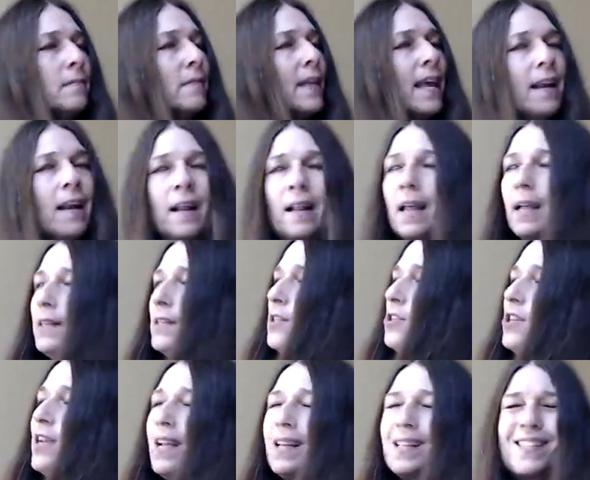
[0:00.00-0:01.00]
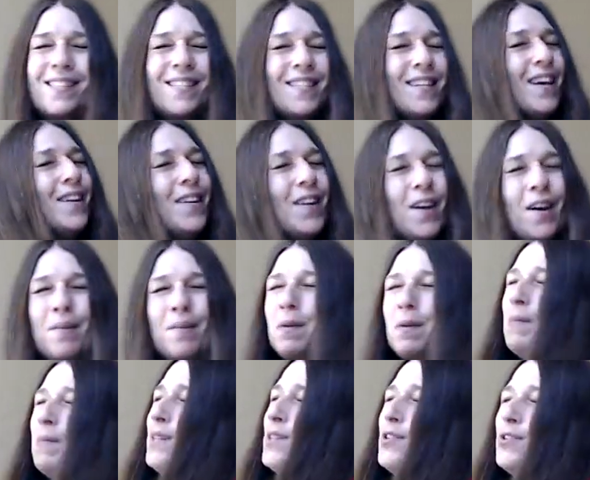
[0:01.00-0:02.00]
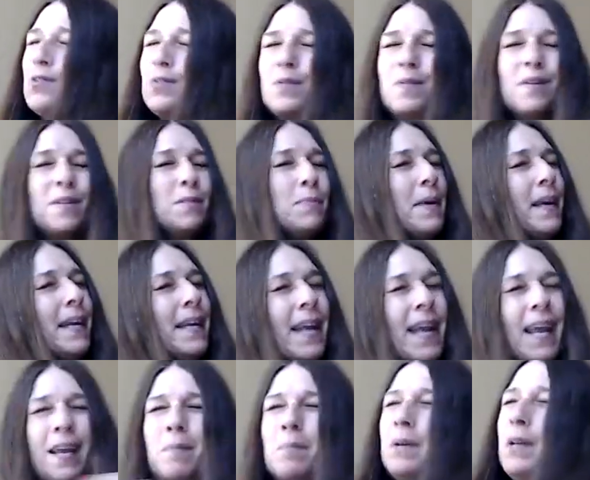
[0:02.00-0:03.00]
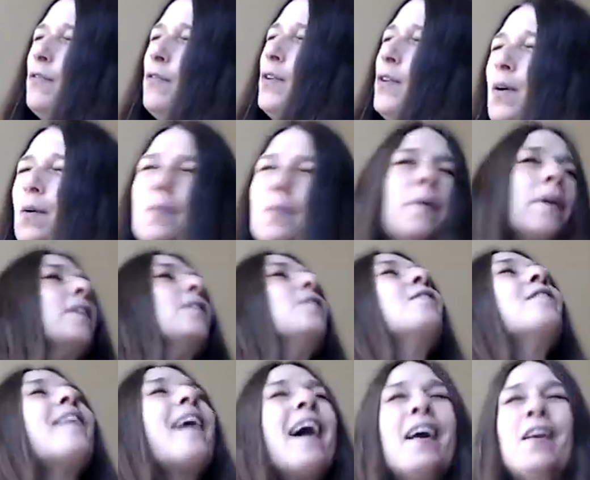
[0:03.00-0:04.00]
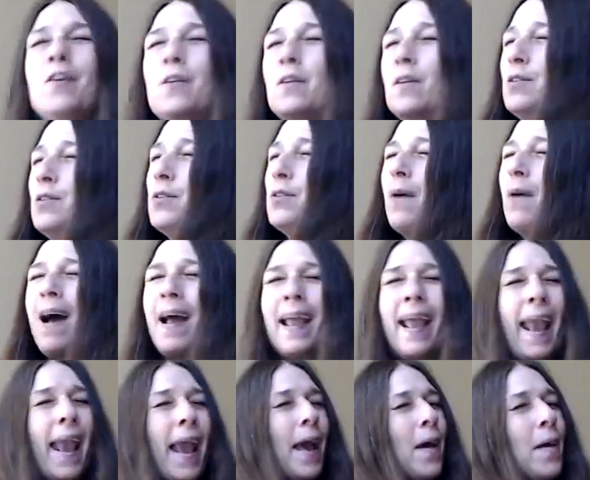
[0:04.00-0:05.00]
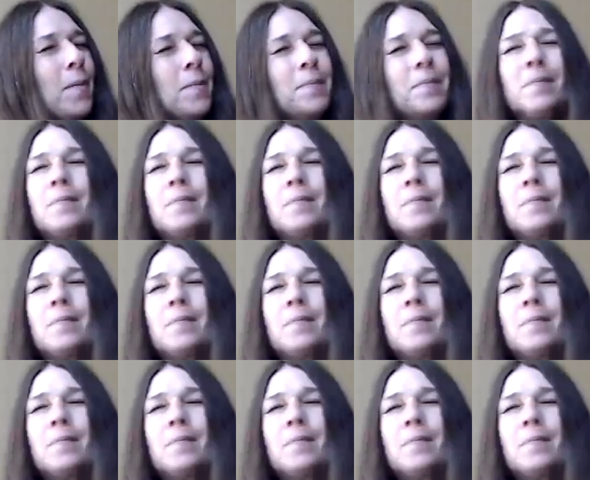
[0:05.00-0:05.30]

And I like to chant Satnam. It means truth is my name. But if you don't want to do that, you can do I am.